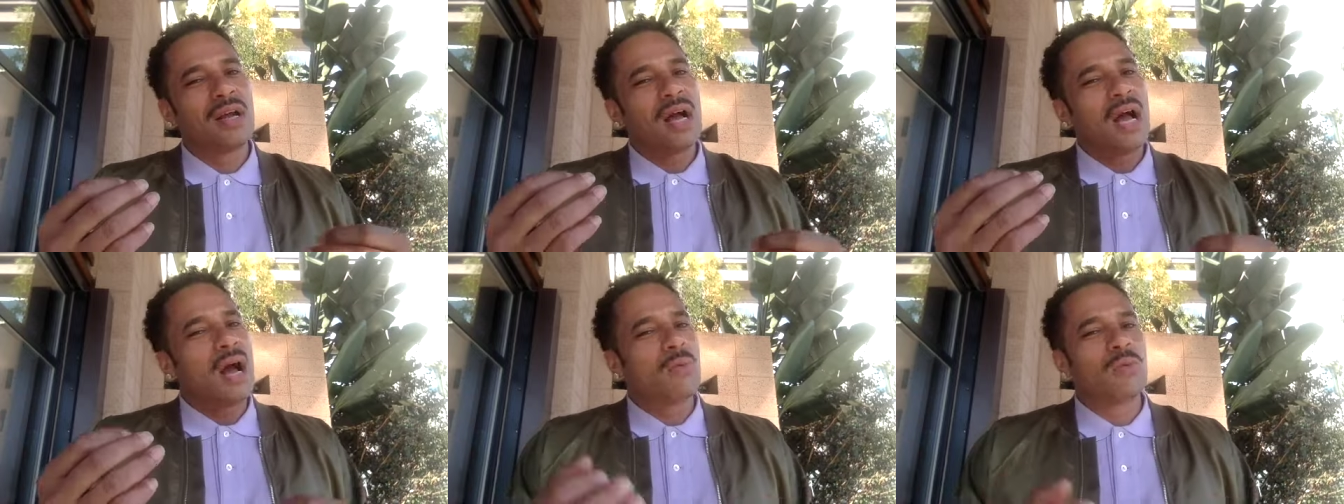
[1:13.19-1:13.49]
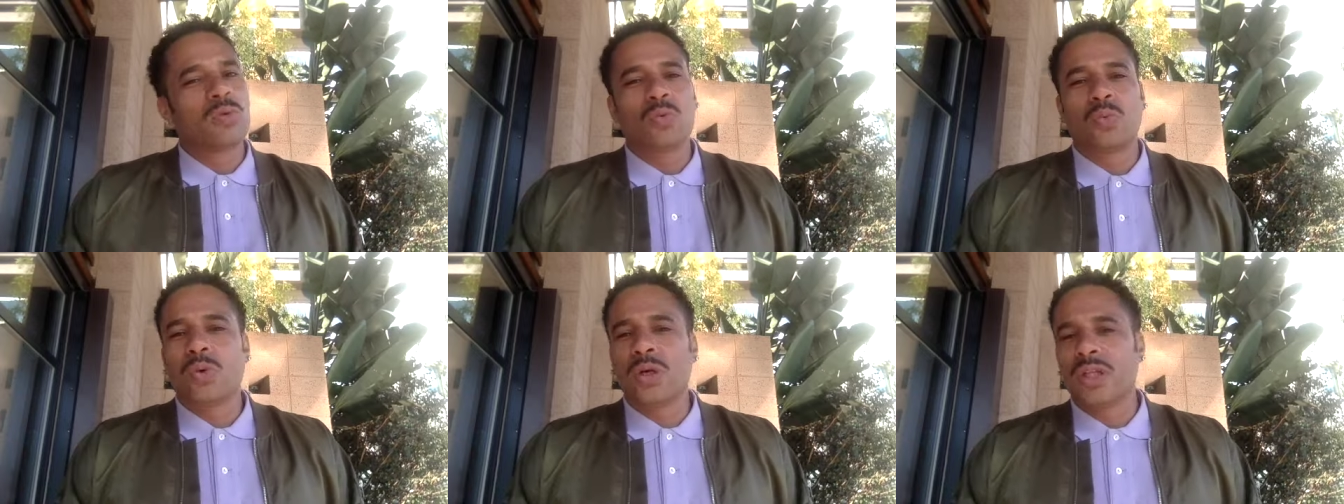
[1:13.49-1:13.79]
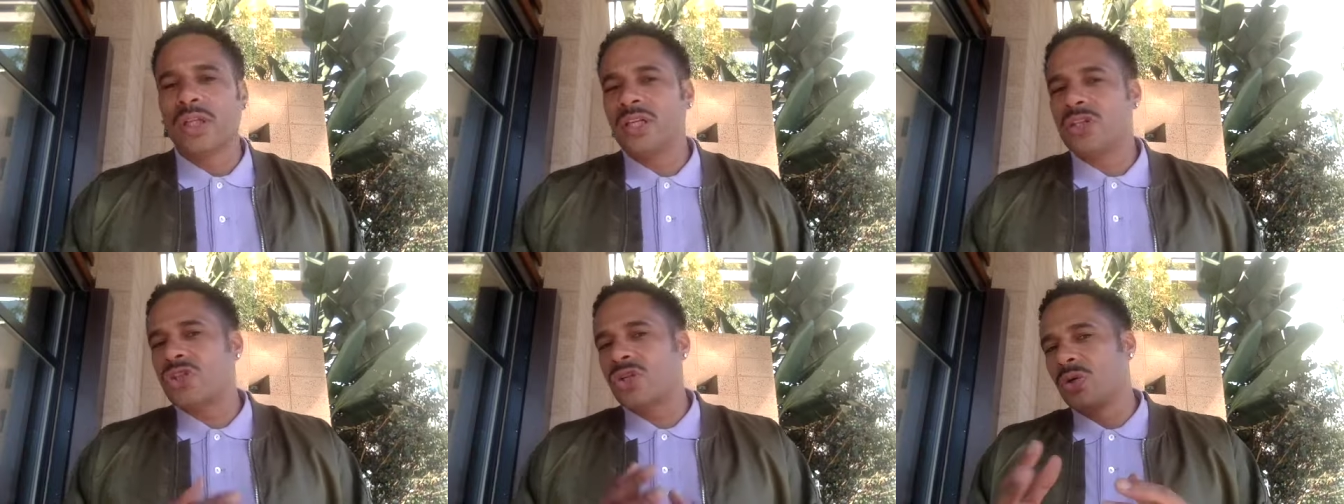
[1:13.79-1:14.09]
I would
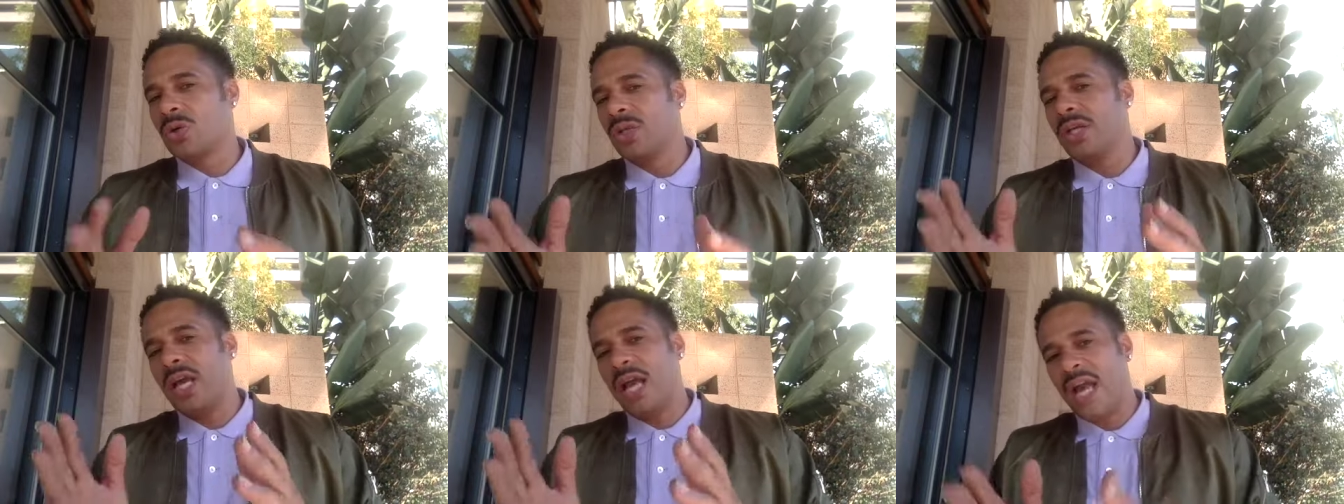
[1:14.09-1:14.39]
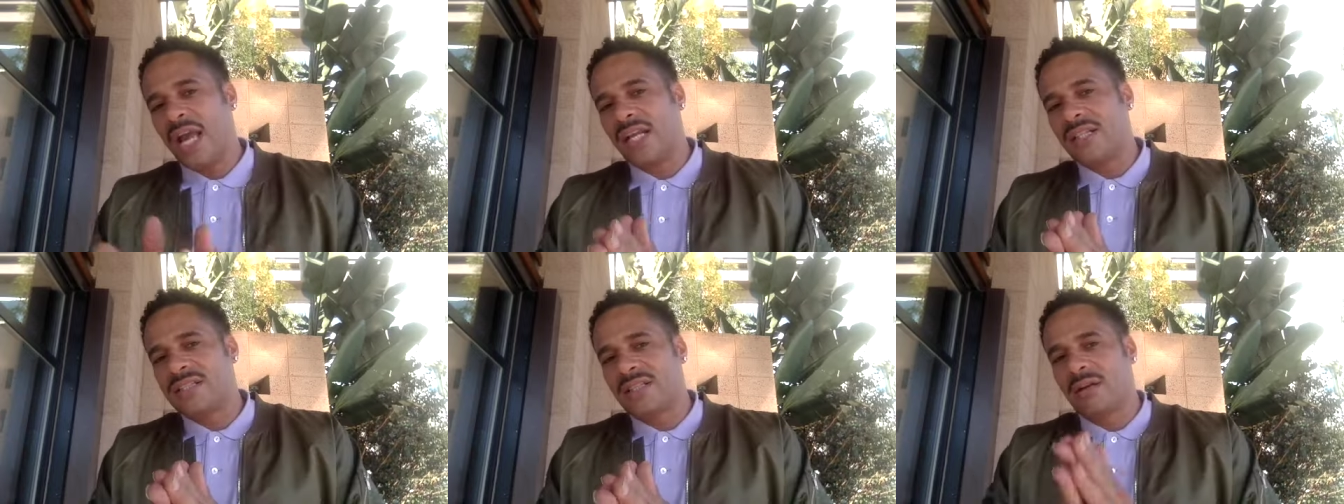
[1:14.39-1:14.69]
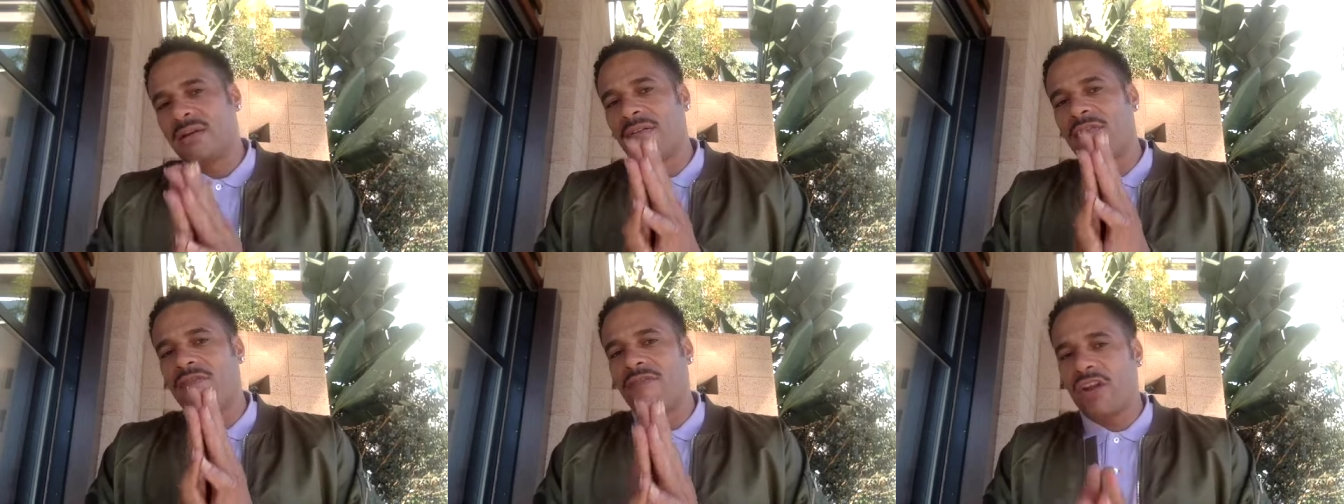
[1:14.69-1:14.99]
really truly hate
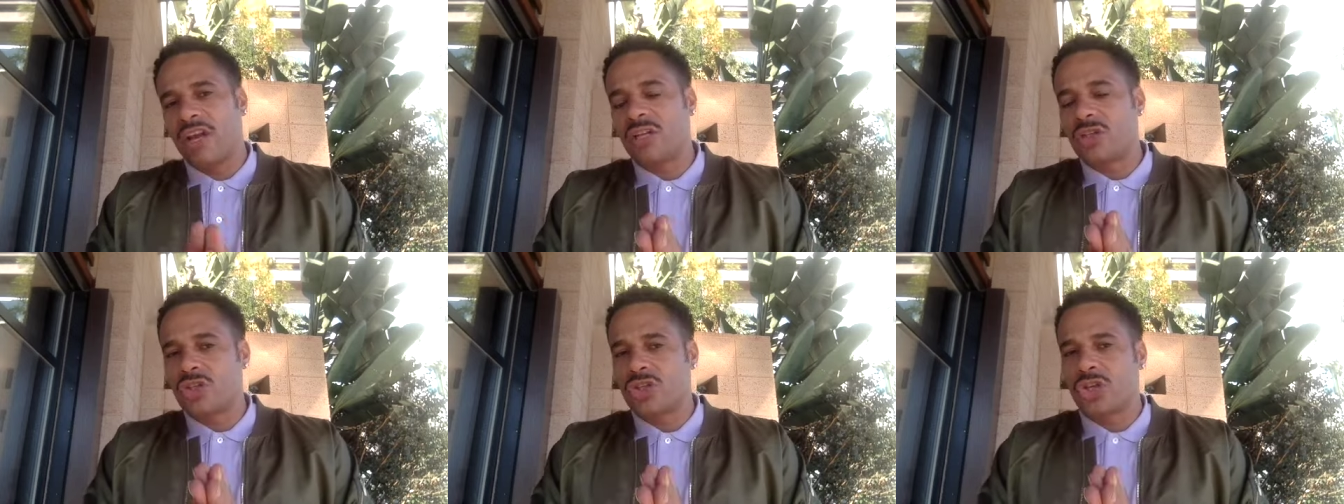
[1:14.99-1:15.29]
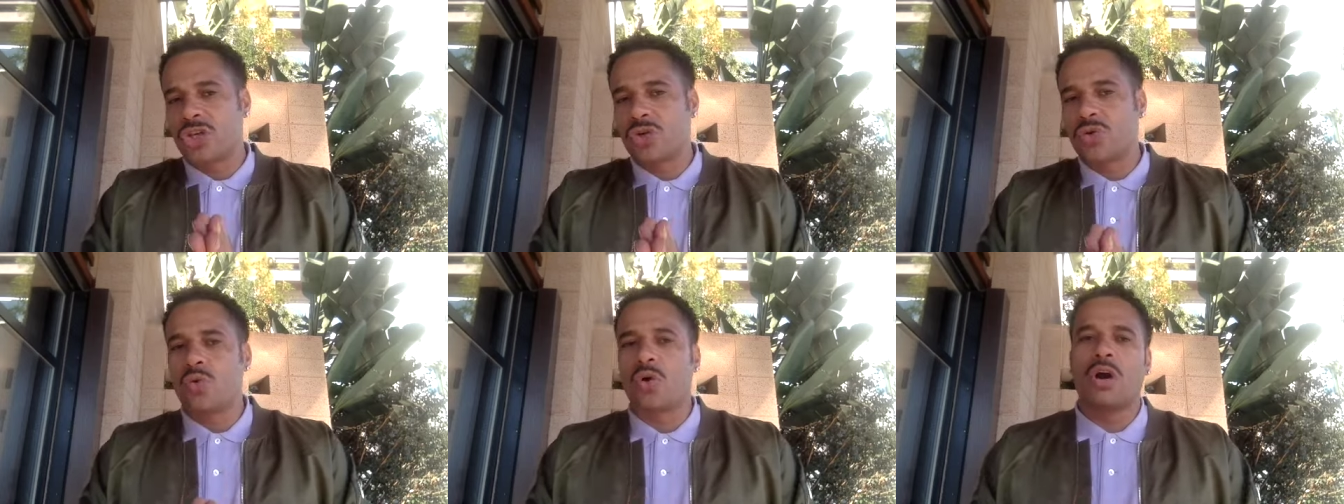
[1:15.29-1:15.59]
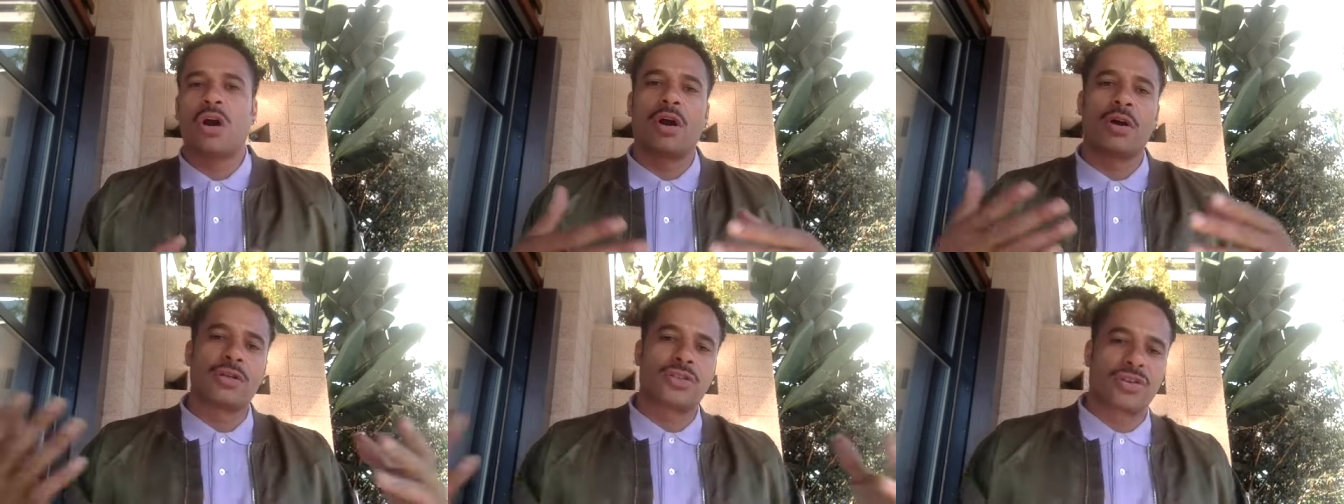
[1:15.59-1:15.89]
to offend you
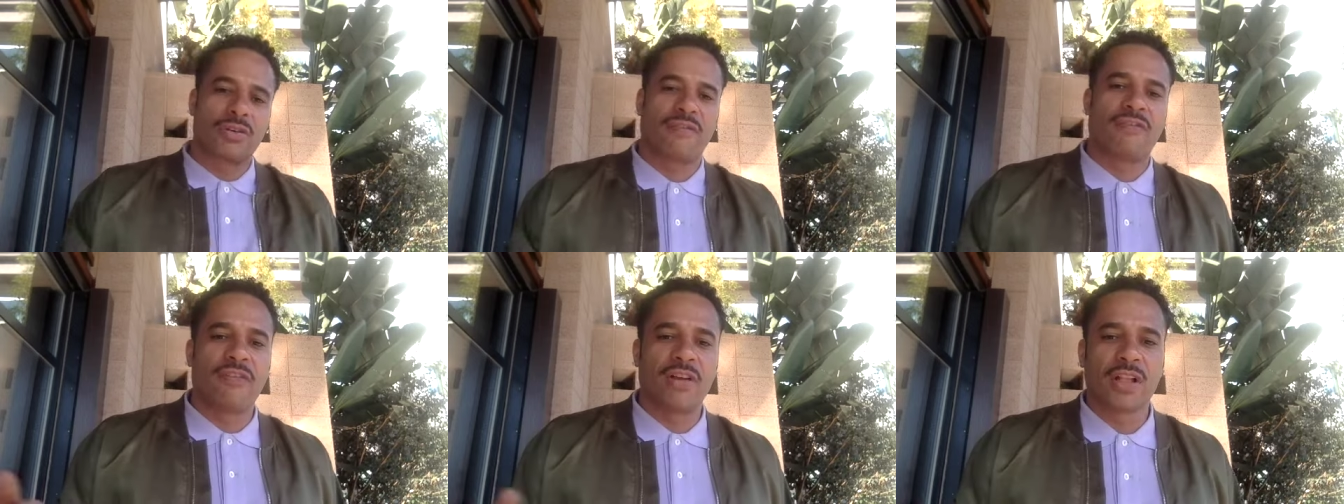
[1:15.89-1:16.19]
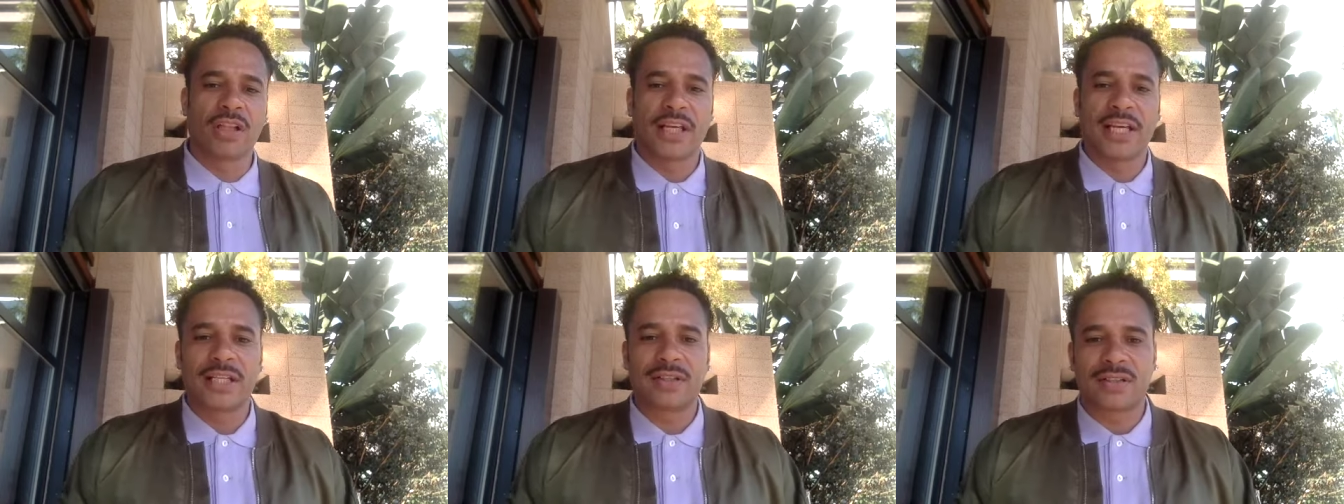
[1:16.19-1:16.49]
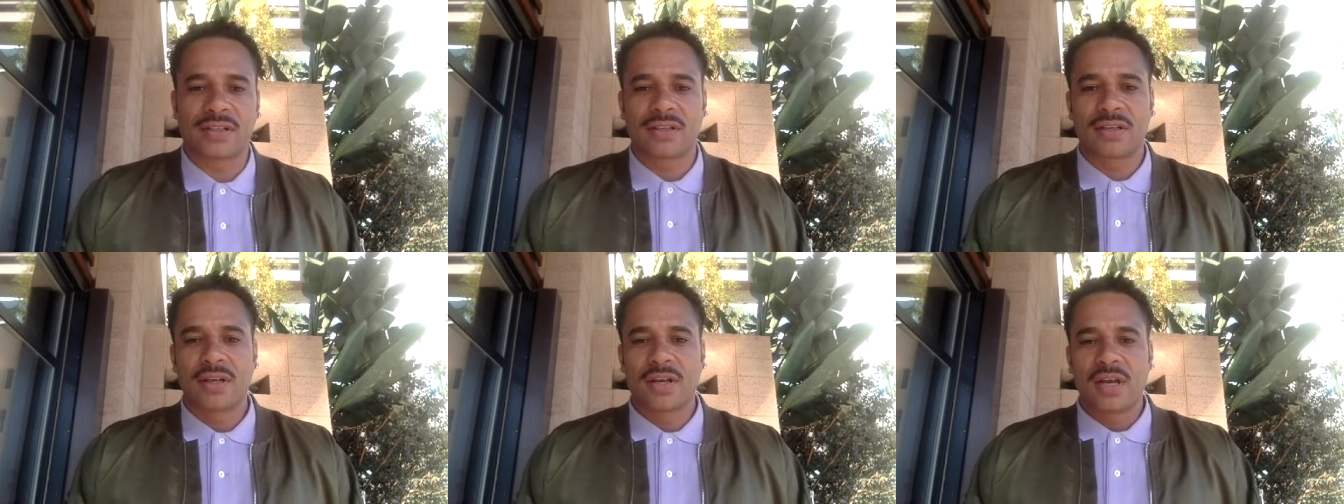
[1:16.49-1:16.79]
or hurt your
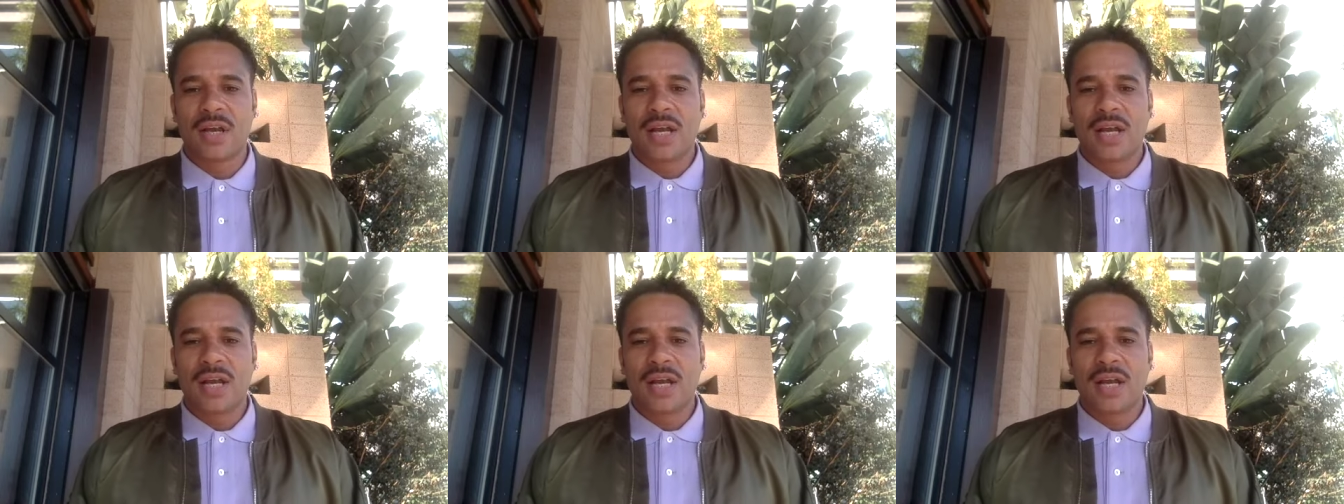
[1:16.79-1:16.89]
feelings.